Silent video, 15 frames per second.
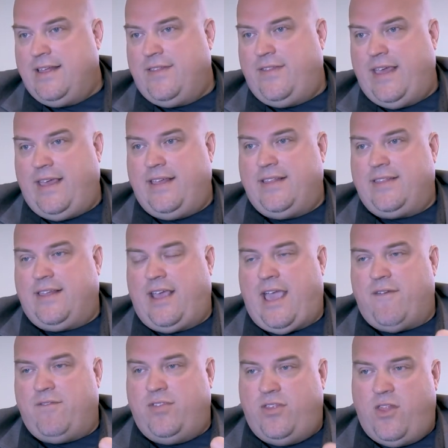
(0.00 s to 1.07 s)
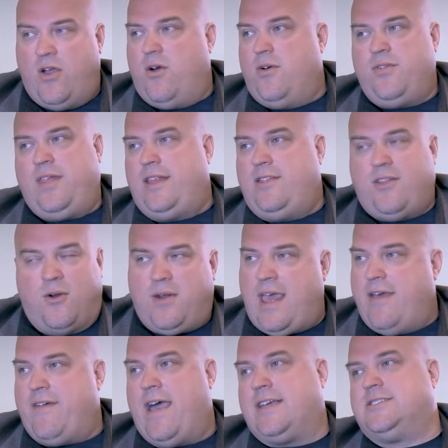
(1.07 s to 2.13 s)
They, they have no they don't
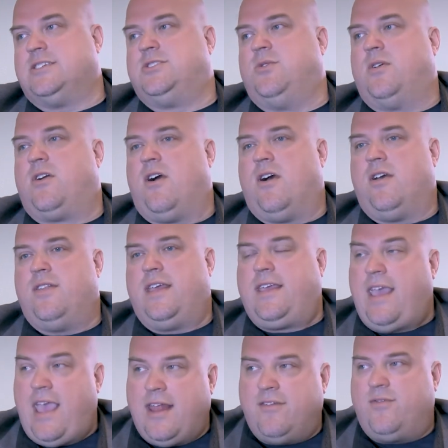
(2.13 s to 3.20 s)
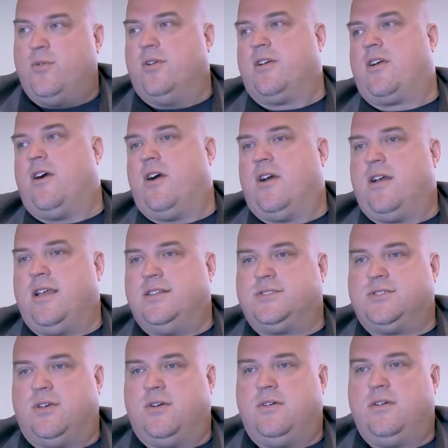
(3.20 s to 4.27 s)
have access to a car they can't afford a car and
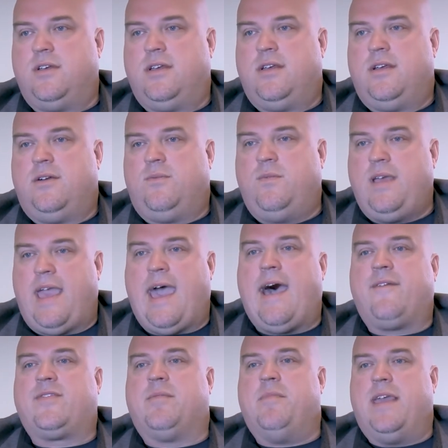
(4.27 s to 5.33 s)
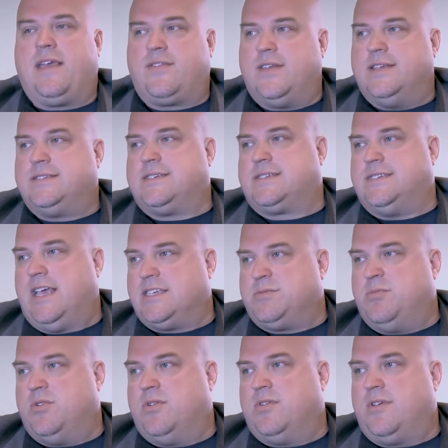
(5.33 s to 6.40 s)
so we have to make this
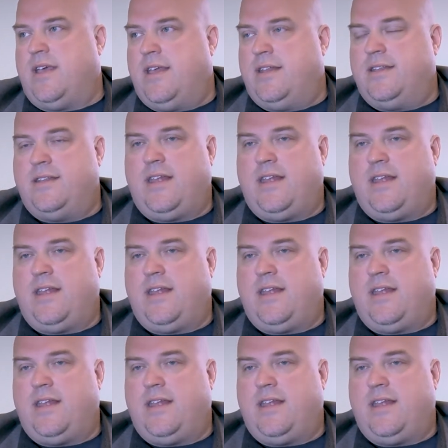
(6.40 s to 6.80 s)
accessible and